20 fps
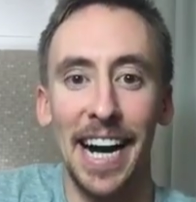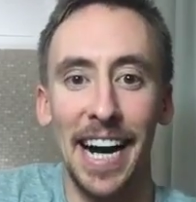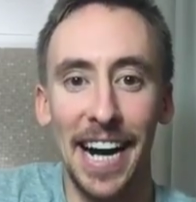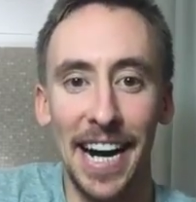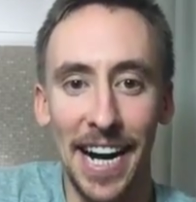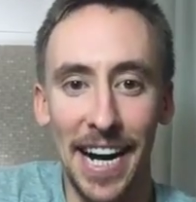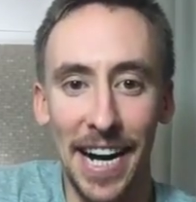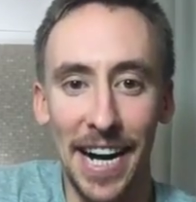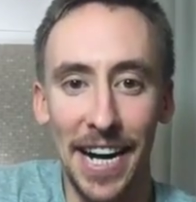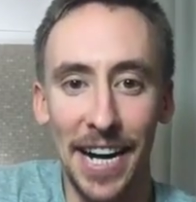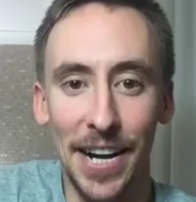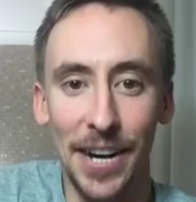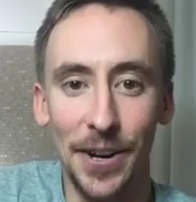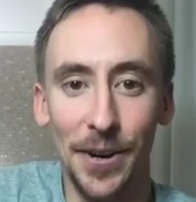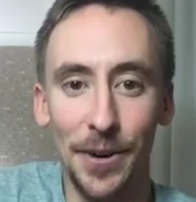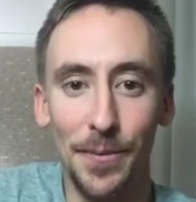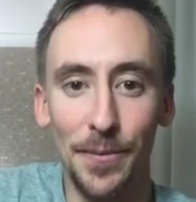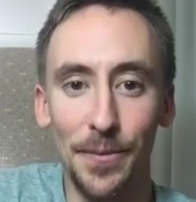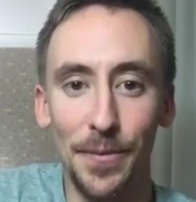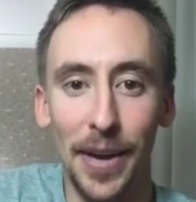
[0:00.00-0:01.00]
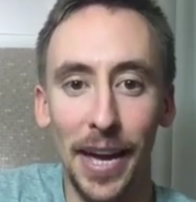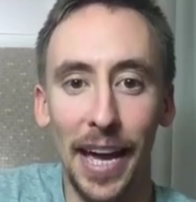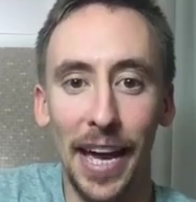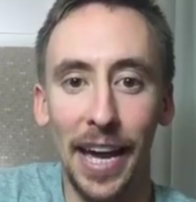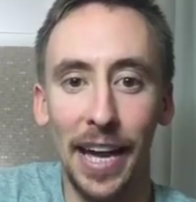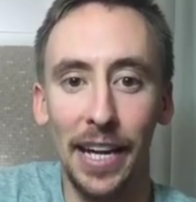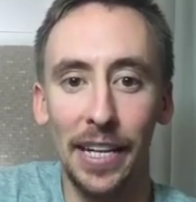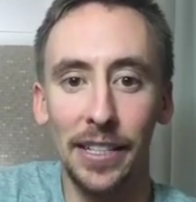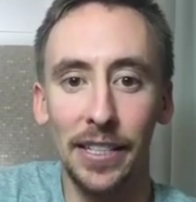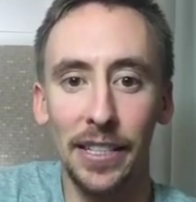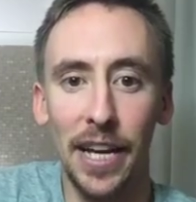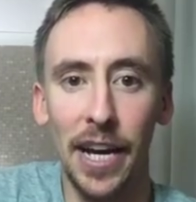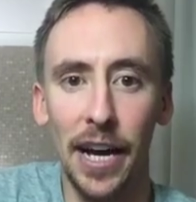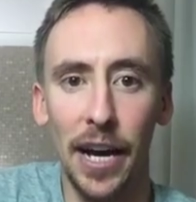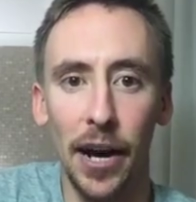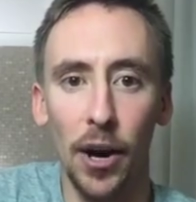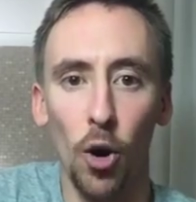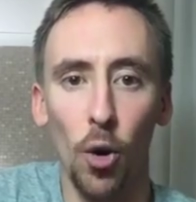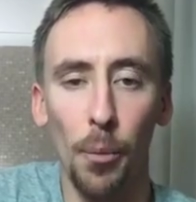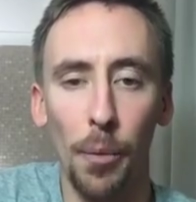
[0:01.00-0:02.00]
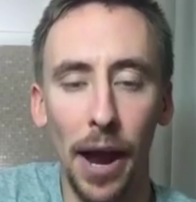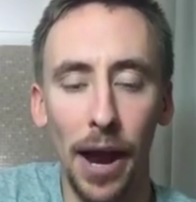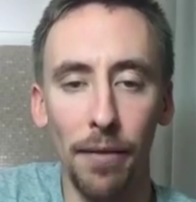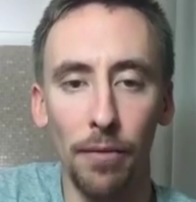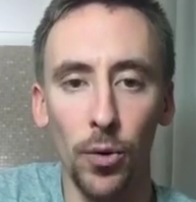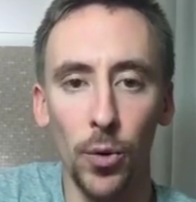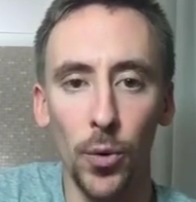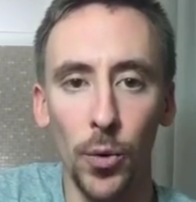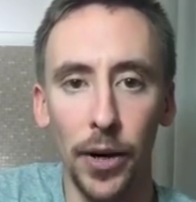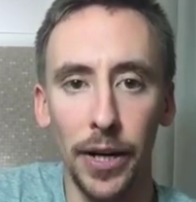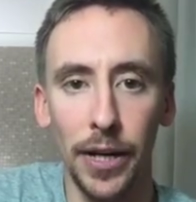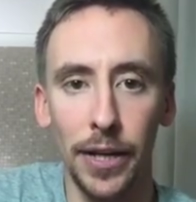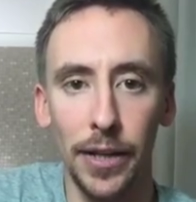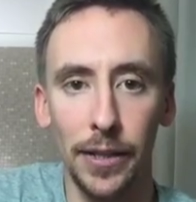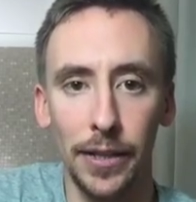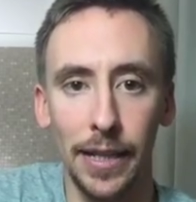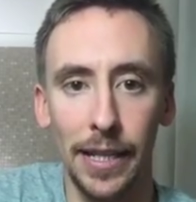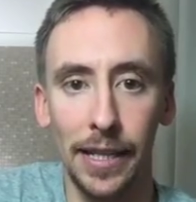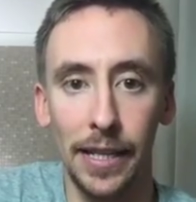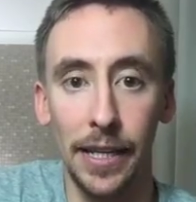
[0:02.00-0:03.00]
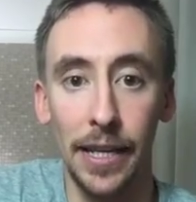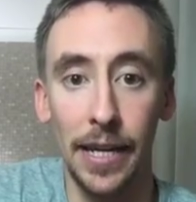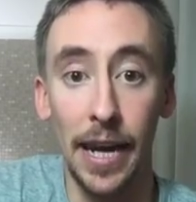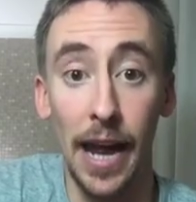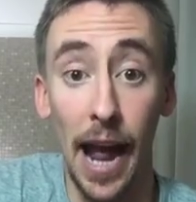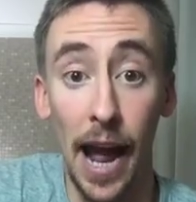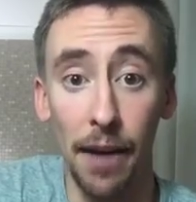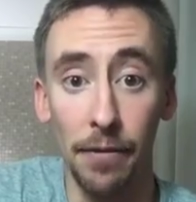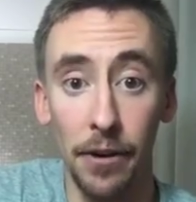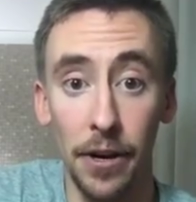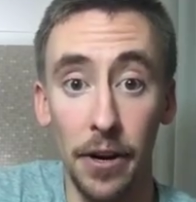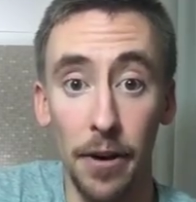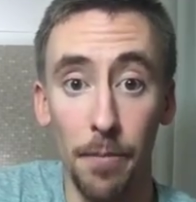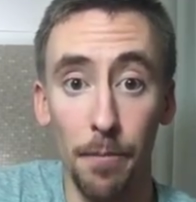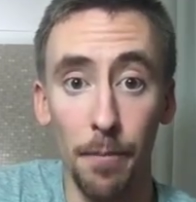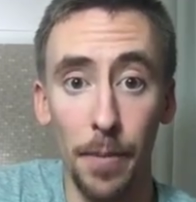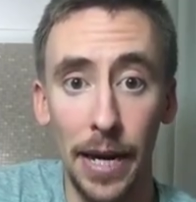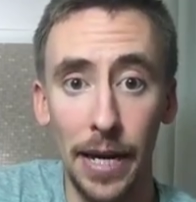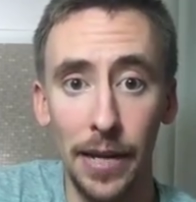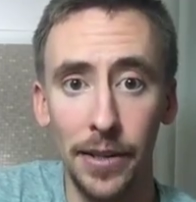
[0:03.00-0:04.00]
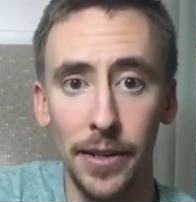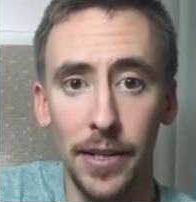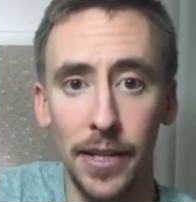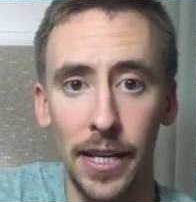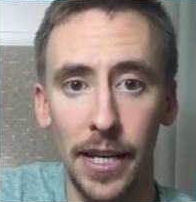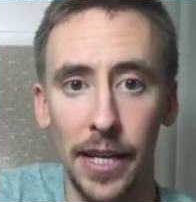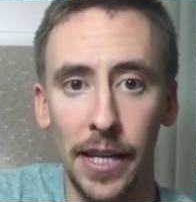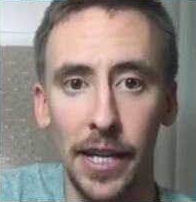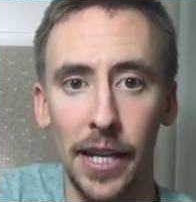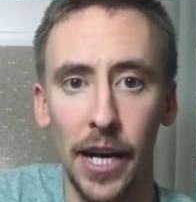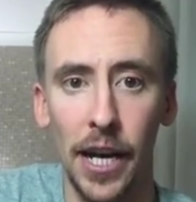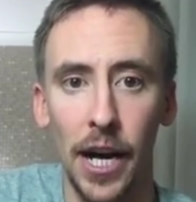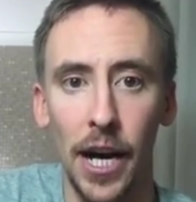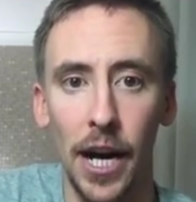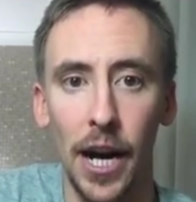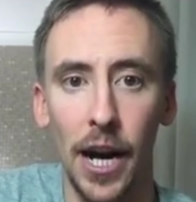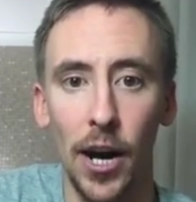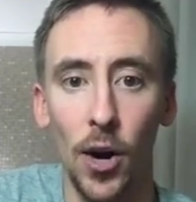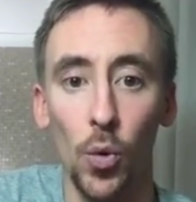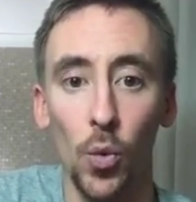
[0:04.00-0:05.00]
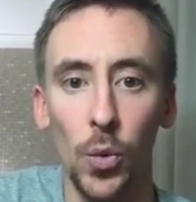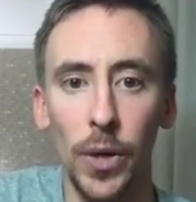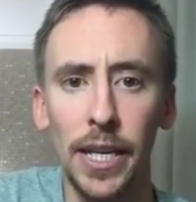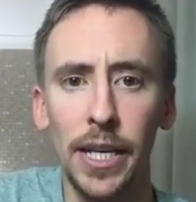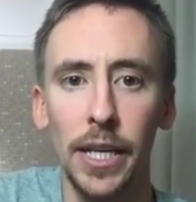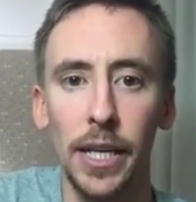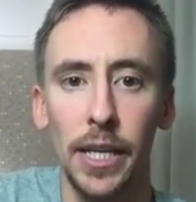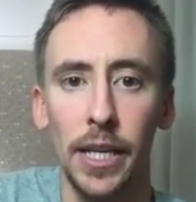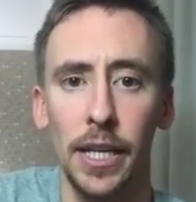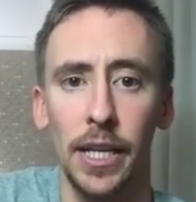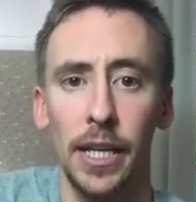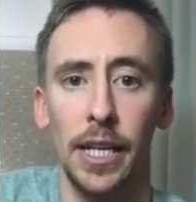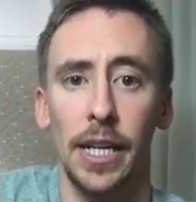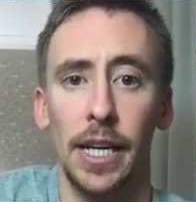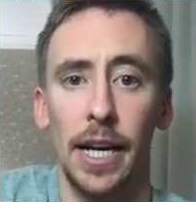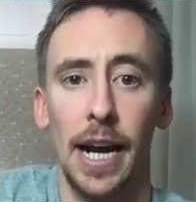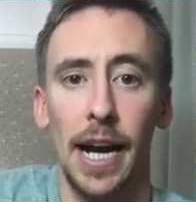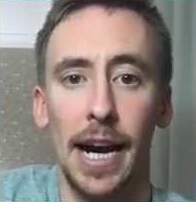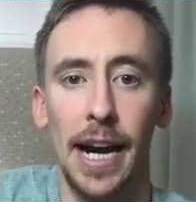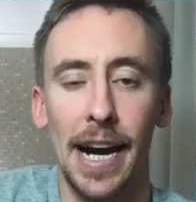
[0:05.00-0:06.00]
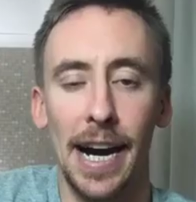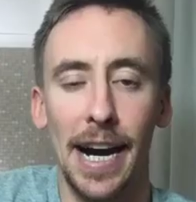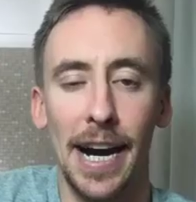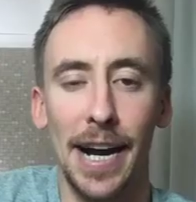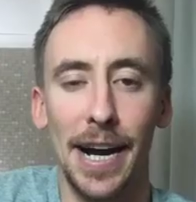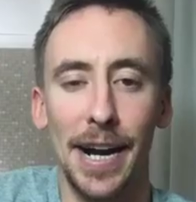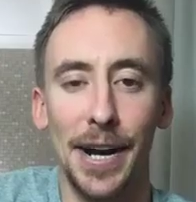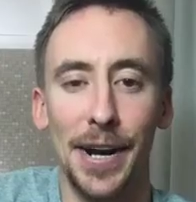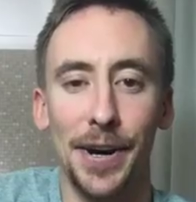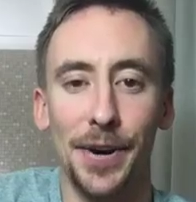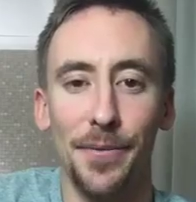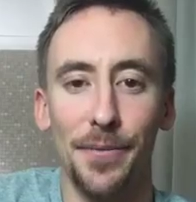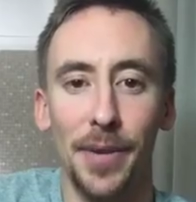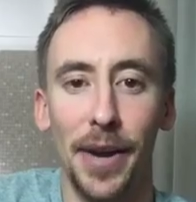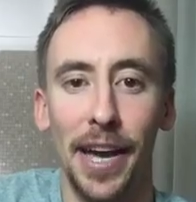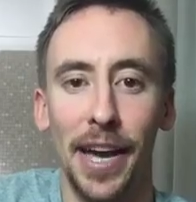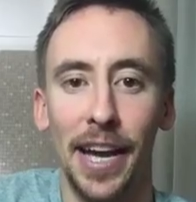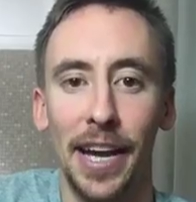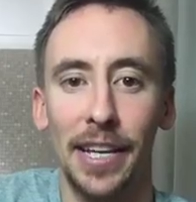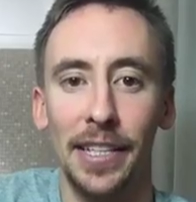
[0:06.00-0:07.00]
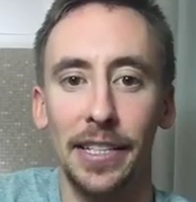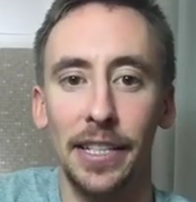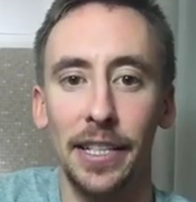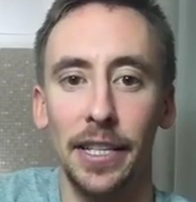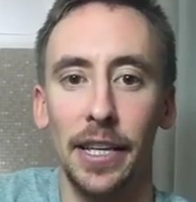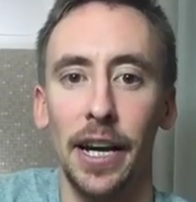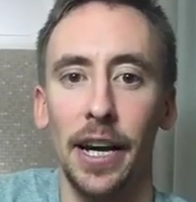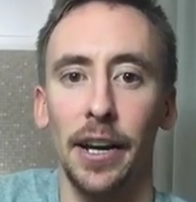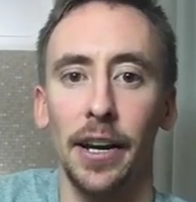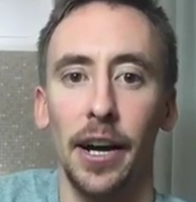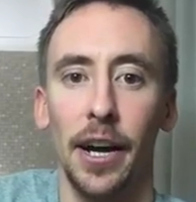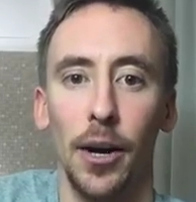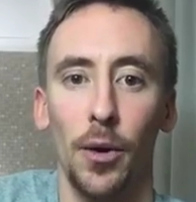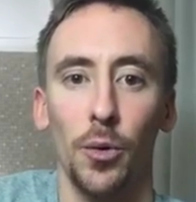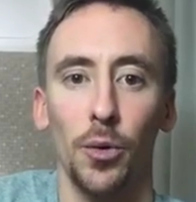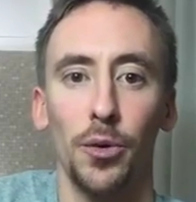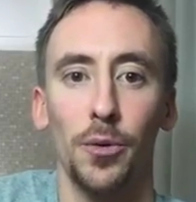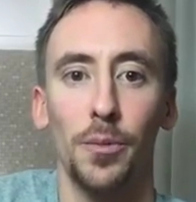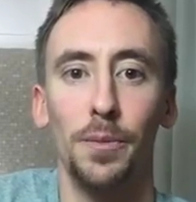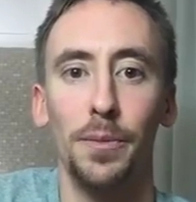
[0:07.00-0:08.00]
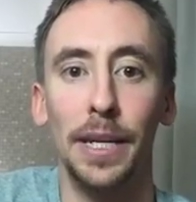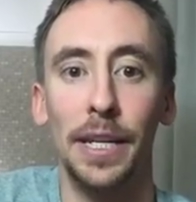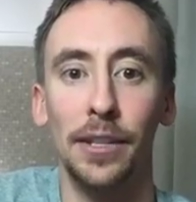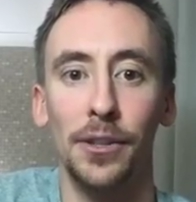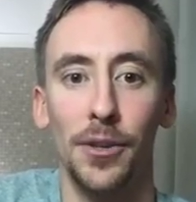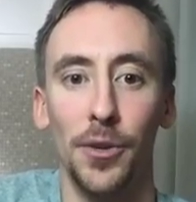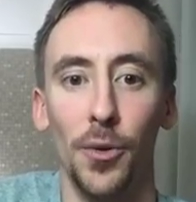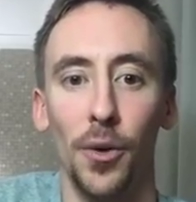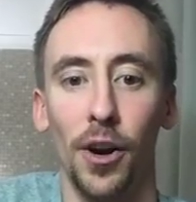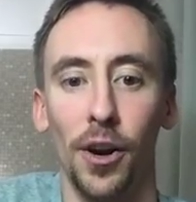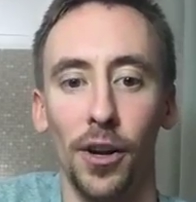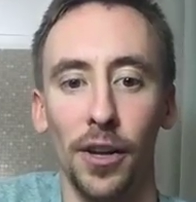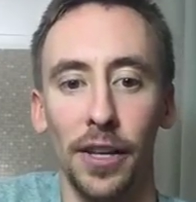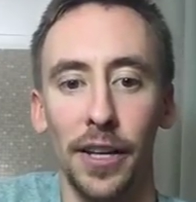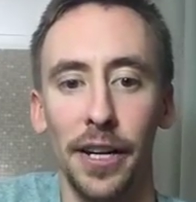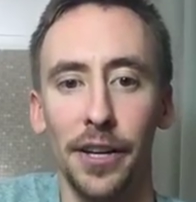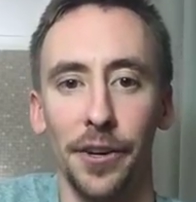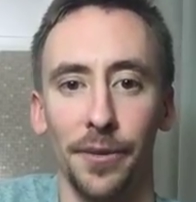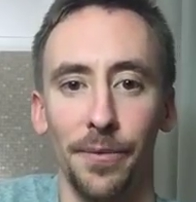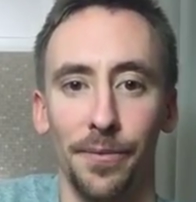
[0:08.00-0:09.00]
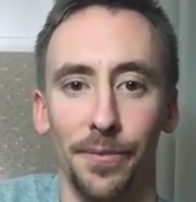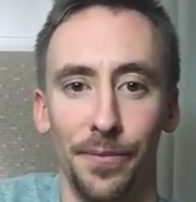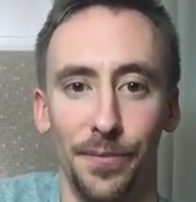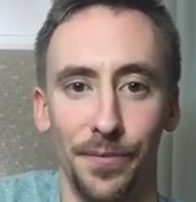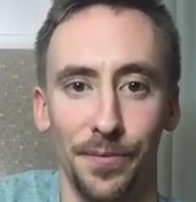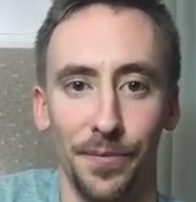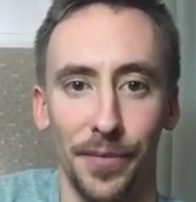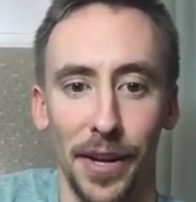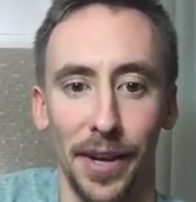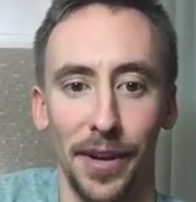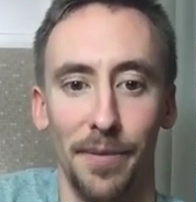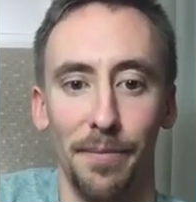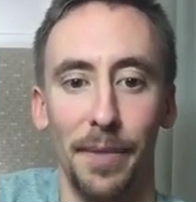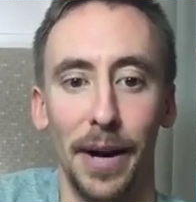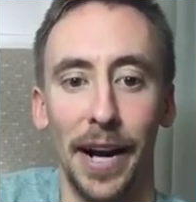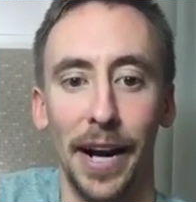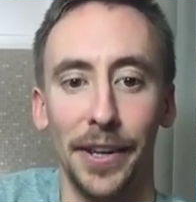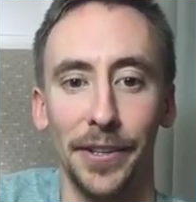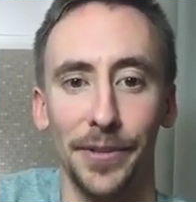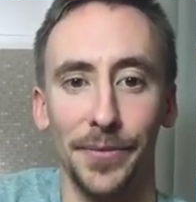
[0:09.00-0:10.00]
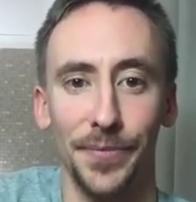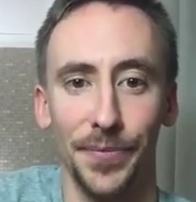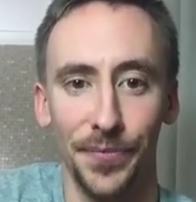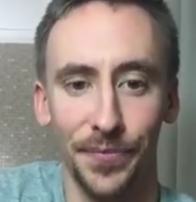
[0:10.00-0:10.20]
And yeah, I hope everyone is killing it, having an amazing week. And yeah, I will speak to you all later. Bye, guys.